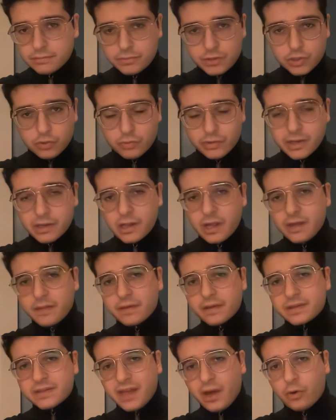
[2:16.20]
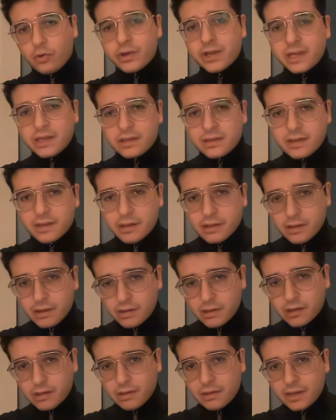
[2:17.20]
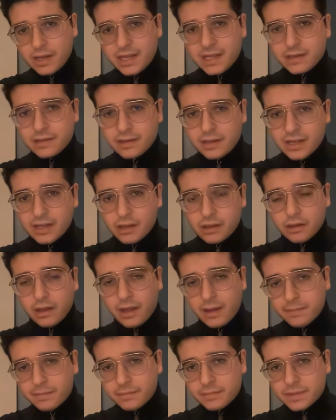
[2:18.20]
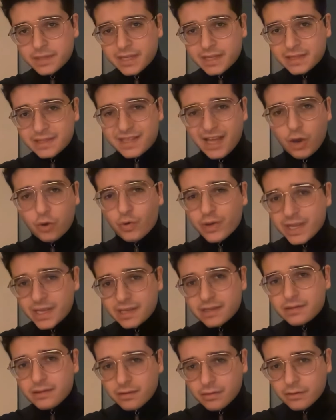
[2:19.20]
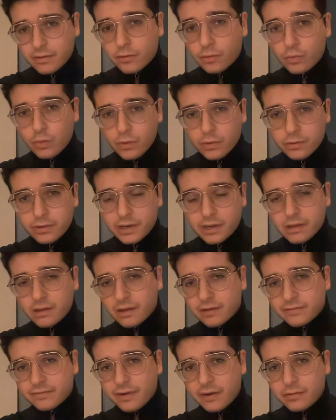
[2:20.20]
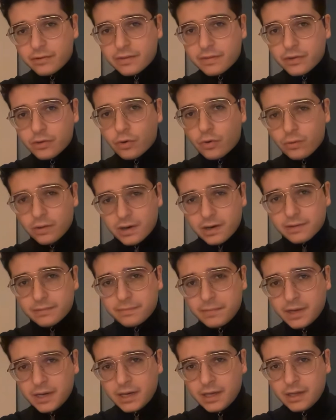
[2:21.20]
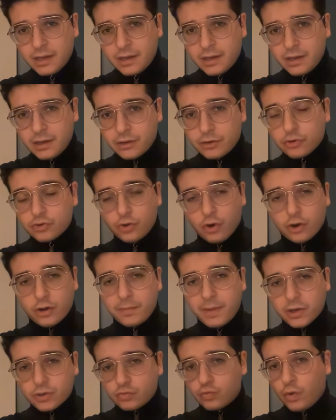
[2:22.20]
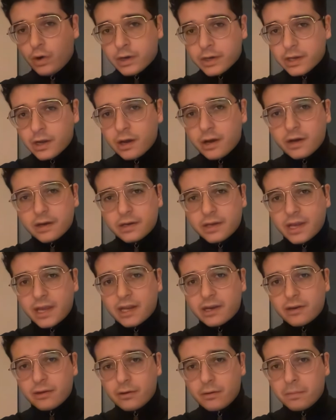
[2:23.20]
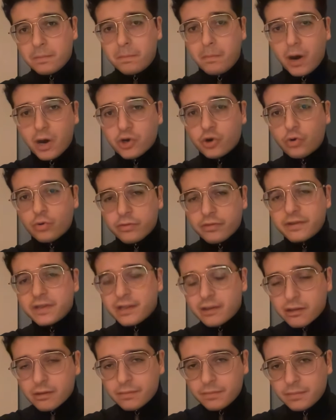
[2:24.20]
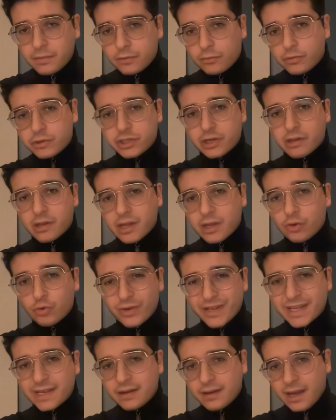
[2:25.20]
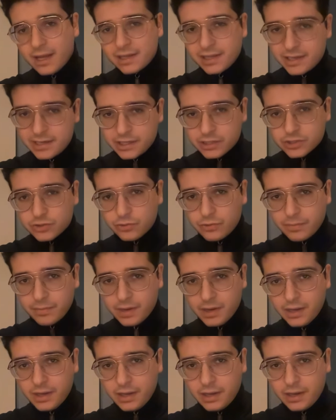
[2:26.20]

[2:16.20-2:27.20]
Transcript: you would say that Tawheed exists in Islam, yet Tawheed, the word, is not found in the Quran. You talk about one God and monotheism, which is a Greek Hellenic term,